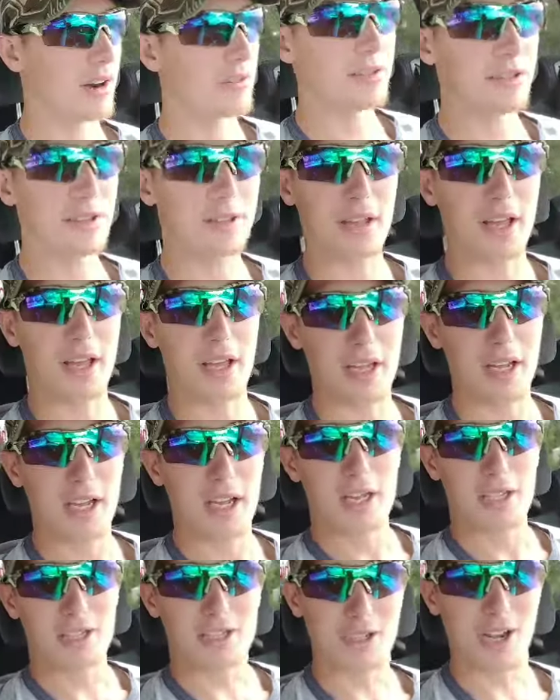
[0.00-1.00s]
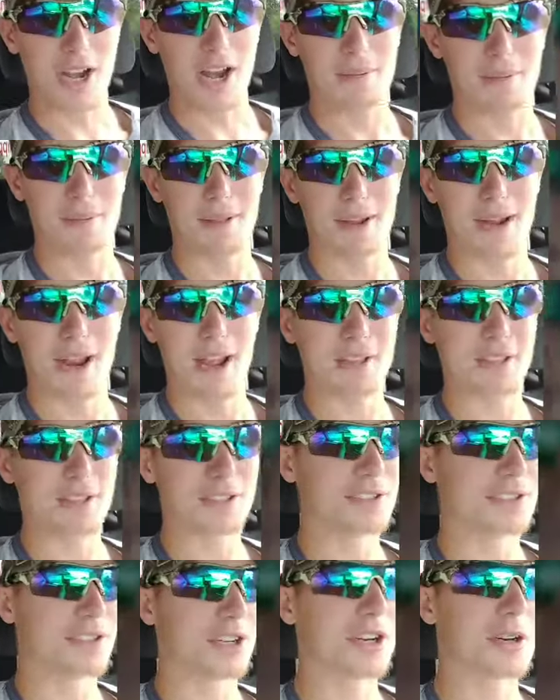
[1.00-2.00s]
everything. Scrambling on
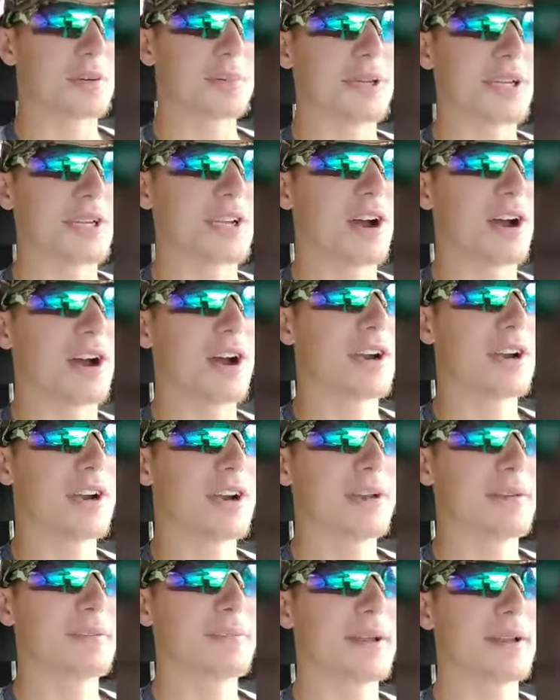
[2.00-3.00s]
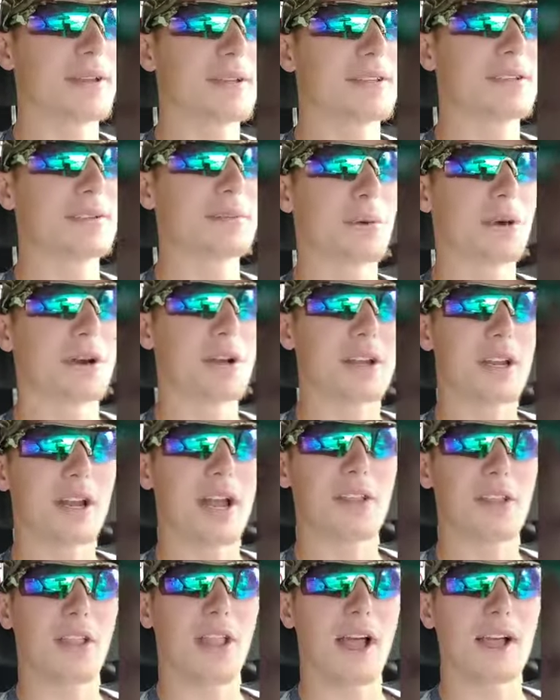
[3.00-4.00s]
this derby car I've been working
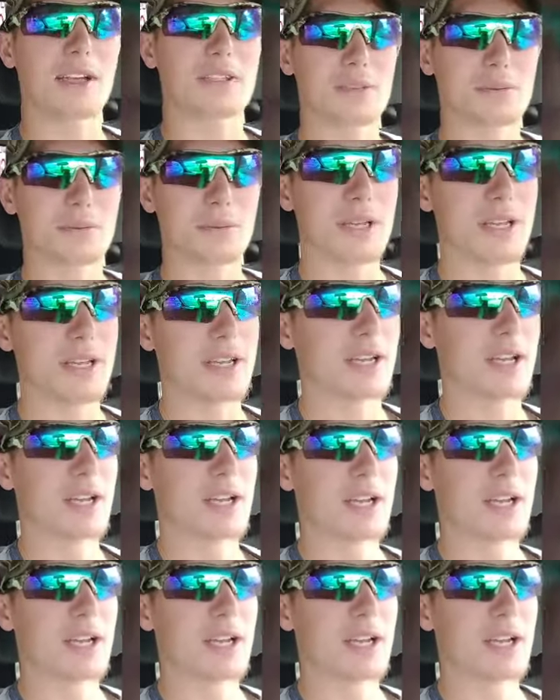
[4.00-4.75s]
on last week.